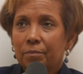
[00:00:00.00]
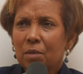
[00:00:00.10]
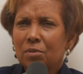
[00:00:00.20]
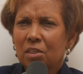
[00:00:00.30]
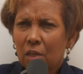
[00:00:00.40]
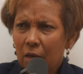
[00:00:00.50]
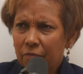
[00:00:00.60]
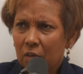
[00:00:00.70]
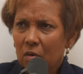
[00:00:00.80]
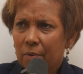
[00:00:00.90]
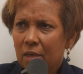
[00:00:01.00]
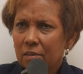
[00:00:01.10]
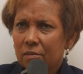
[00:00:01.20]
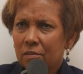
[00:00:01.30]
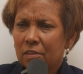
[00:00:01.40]
But it was a tough year
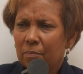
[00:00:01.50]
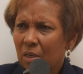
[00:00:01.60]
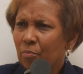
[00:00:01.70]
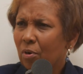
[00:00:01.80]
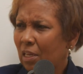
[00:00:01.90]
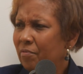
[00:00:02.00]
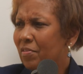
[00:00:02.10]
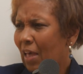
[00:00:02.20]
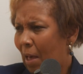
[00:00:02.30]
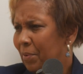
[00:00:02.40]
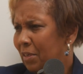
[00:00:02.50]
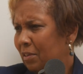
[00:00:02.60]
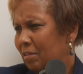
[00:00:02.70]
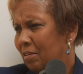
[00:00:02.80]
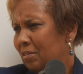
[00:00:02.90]
because September 11th
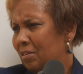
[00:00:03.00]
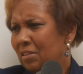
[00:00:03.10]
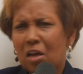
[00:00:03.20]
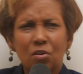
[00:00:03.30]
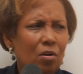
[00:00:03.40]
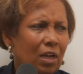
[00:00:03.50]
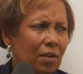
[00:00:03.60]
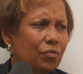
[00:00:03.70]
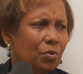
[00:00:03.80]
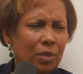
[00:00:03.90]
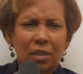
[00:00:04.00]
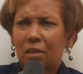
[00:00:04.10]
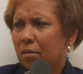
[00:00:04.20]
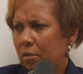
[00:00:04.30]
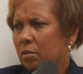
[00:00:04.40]
happened not long after
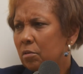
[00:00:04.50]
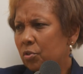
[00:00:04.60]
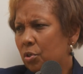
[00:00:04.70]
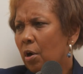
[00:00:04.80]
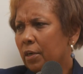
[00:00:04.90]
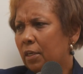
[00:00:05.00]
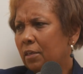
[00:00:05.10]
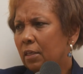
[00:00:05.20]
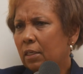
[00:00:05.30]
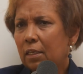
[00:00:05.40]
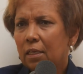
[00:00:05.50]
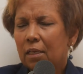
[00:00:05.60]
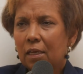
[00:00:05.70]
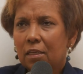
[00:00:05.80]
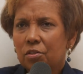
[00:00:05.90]
we started.
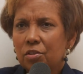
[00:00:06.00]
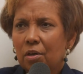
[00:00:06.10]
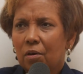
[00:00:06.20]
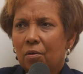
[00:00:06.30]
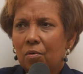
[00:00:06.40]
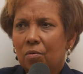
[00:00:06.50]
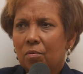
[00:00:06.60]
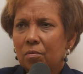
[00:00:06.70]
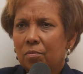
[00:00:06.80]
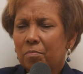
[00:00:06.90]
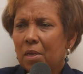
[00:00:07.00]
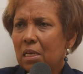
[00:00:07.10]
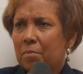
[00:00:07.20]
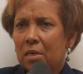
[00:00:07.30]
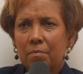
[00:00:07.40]
And so
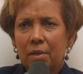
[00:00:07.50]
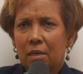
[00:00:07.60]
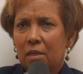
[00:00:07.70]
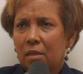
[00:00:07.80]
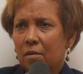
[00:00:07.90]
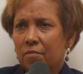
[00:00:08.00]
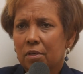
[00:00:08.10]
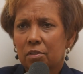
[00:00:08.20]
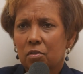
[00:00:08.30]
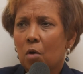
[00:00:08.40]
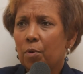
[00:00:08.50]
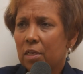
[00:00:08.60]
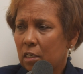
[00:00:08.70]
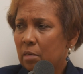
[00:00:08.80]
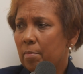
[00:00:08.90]
many of us thought we
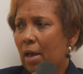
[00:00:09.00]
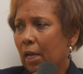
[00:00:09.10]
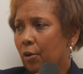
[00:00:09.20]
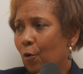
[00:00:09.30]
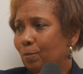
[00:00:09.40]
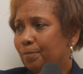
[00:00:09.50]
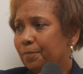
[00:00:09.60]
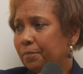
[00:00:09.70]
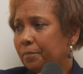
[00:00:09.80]
needed to be back at home.